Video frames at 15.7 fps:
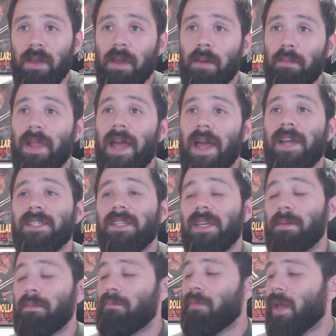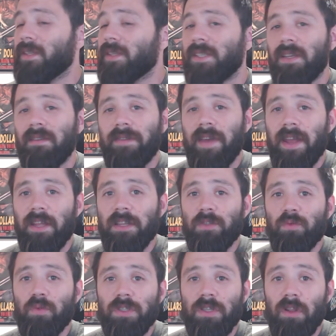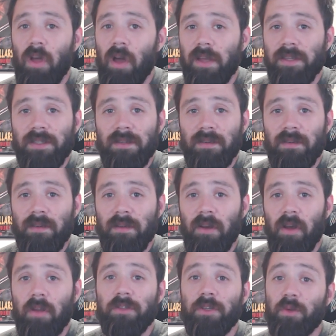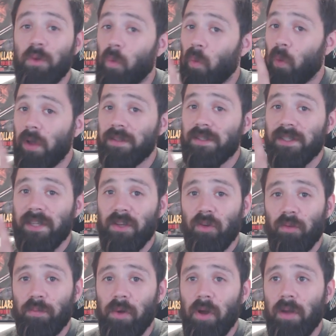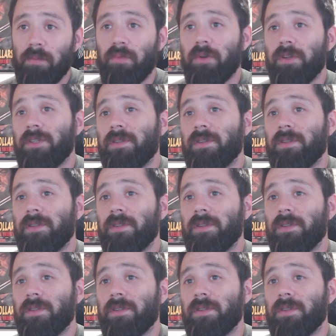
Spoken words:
Black's immense advantage was lost, all due to one single pawn push.